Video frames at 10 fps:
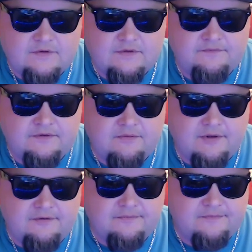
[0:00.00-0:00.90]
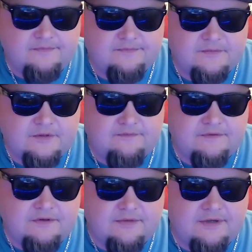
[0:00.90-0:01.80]
Good for you, brother. Good for
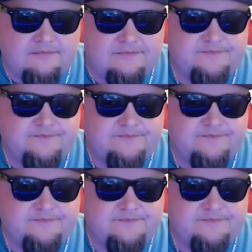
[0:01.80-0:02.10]
you, man.